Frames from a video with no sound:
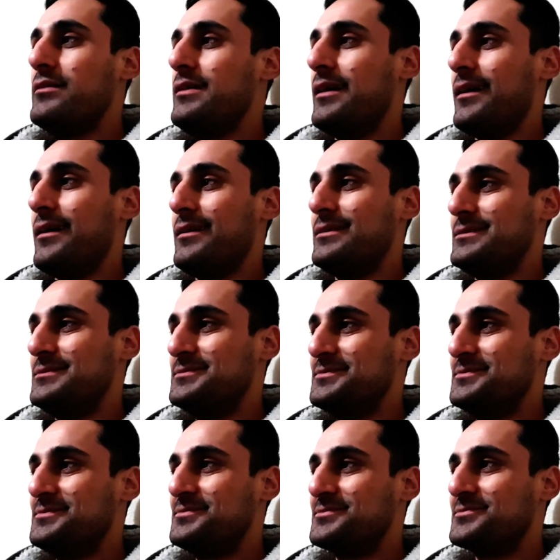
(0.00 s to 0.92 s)
yeah,
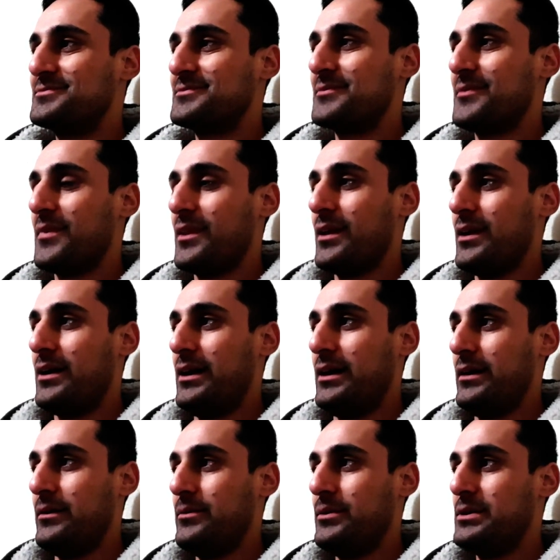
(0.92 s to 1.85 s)

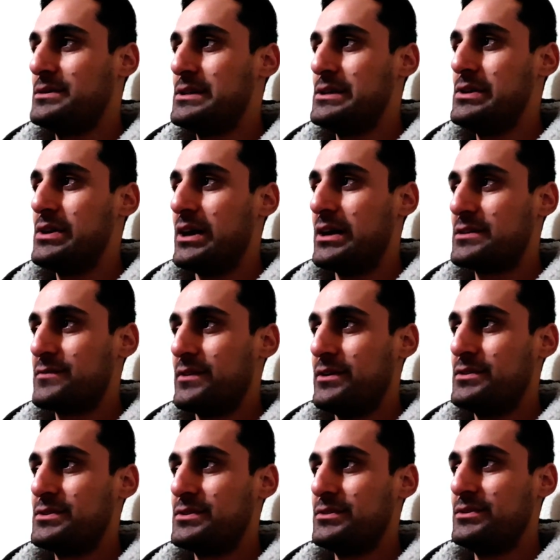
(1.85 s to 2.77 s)
uh, will see you guys
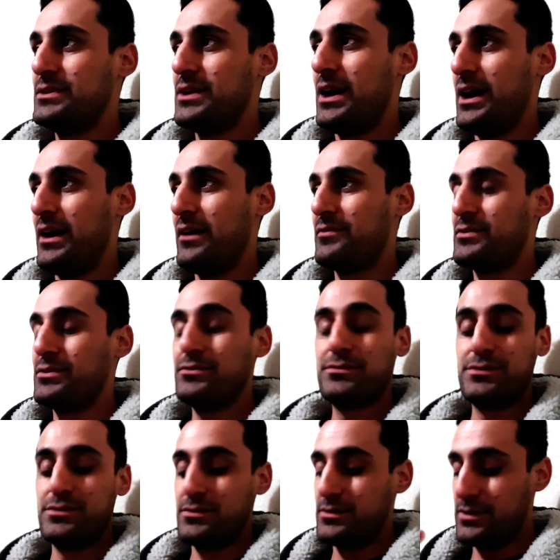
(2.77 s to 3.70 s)
very soon. I have to
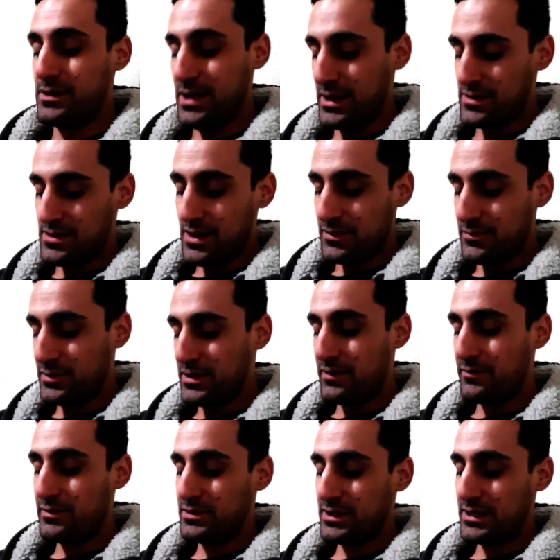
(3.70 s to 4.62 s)
get done with
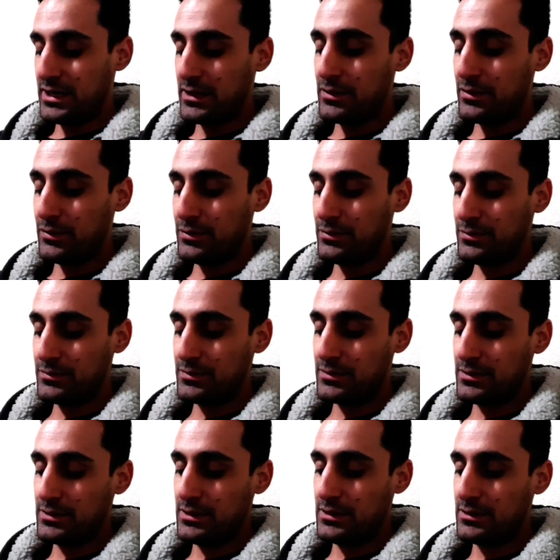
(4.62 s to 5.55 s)
everything and go
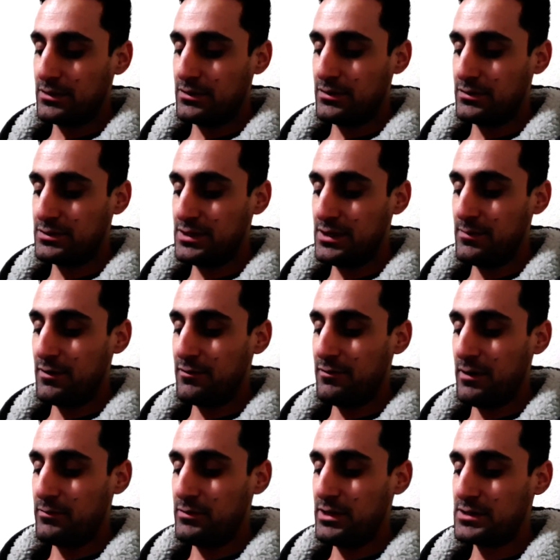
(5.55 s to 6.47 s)
go see my
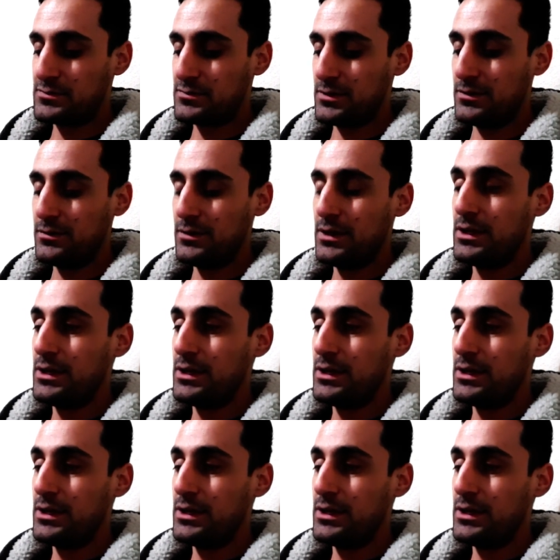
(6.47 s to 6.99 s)
family as well.